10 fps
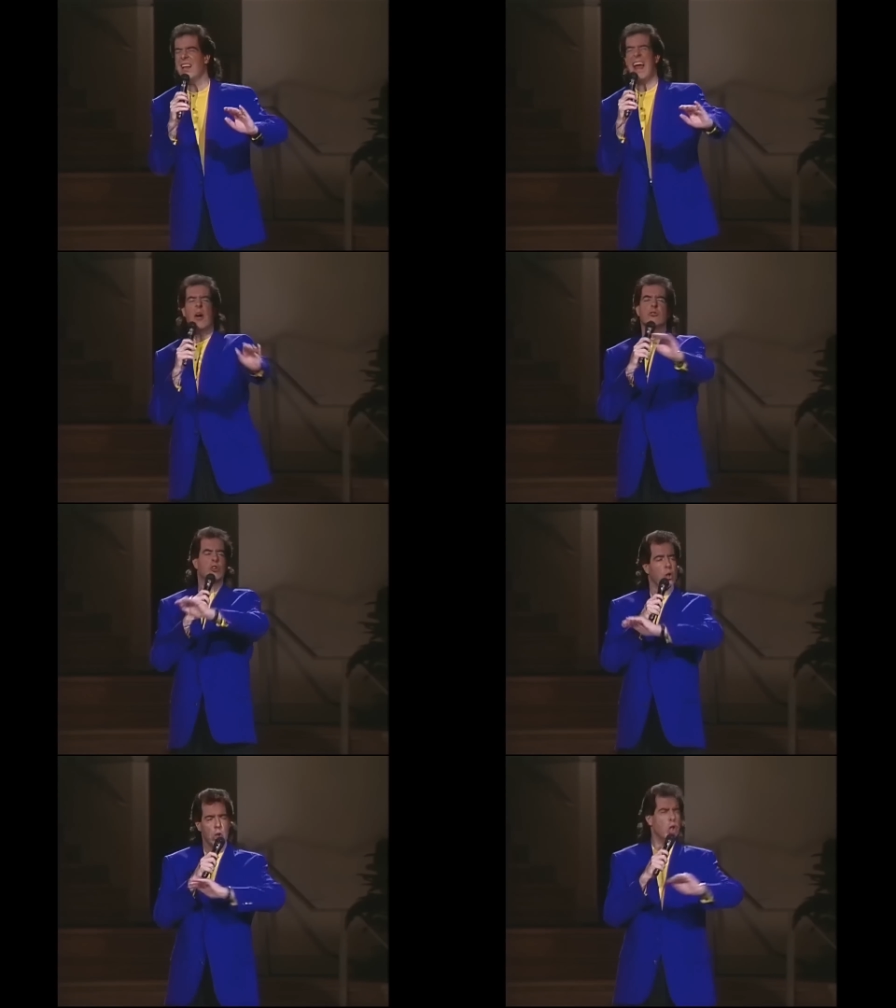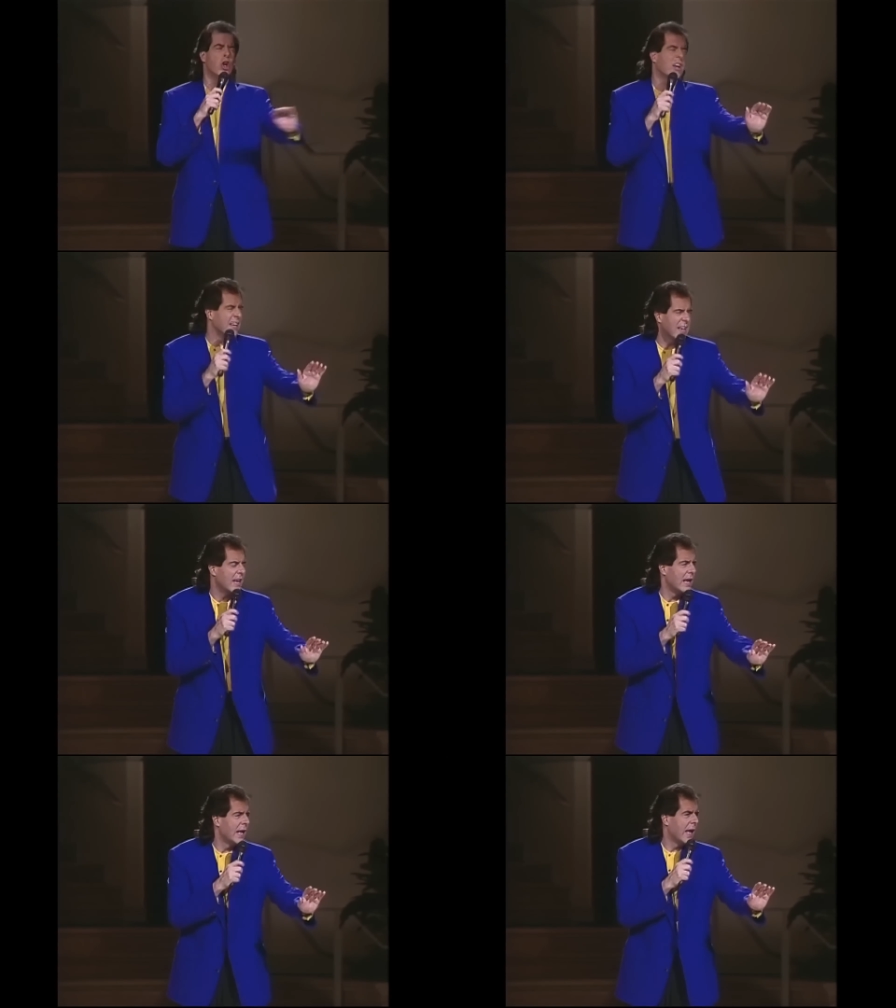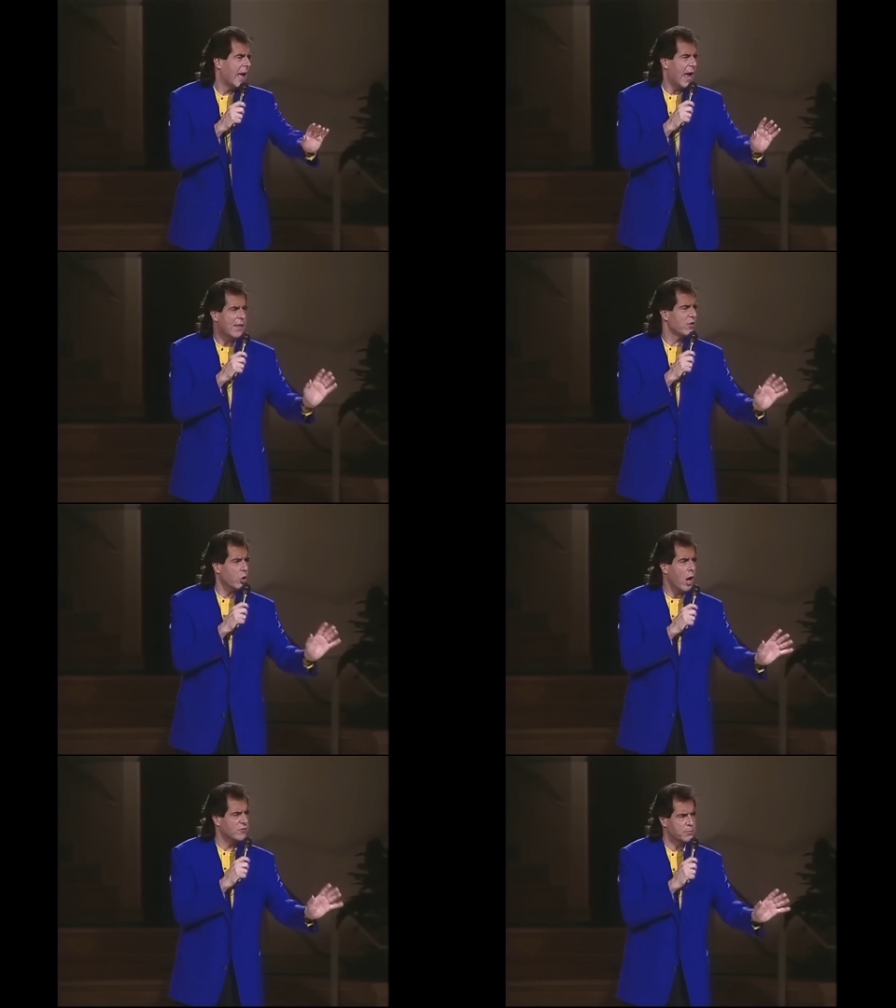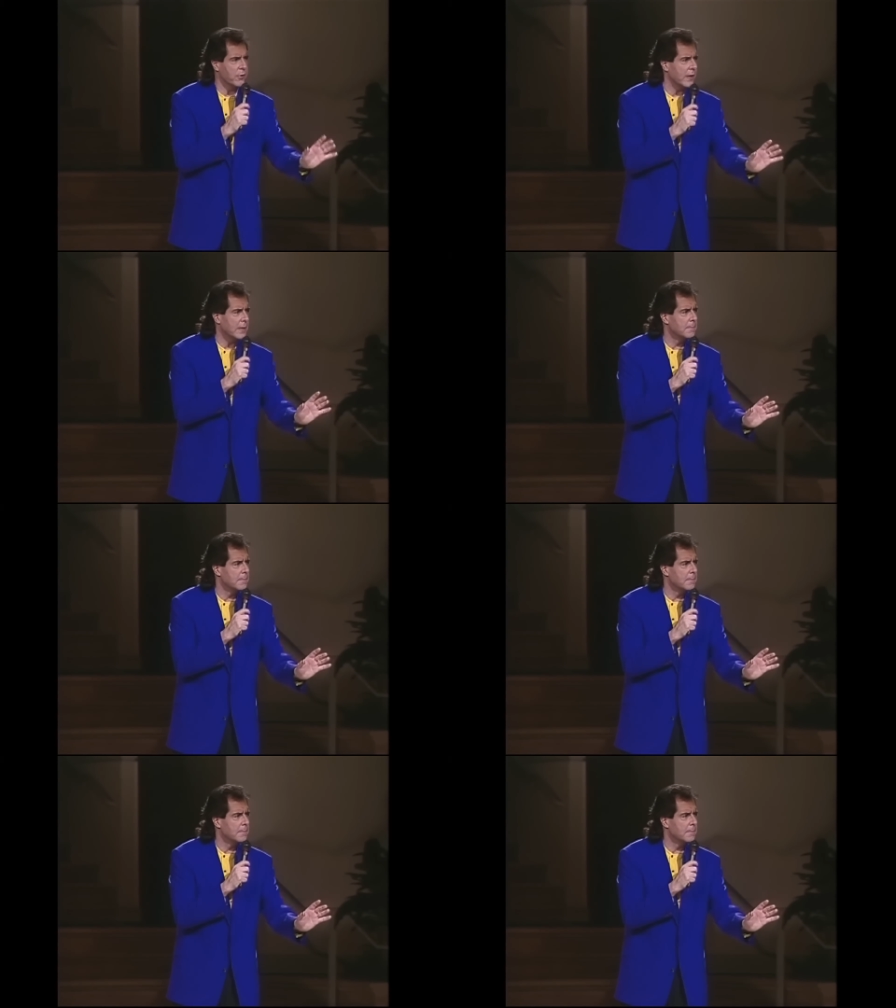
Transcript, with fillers: allowed to look at their offspring.